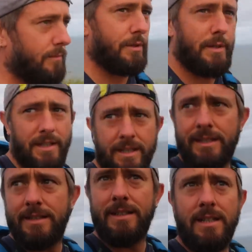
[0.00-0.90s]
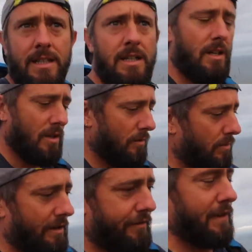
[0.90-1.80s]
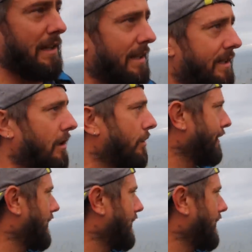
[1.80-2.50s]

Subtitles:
I'm doing. But I feel it and I love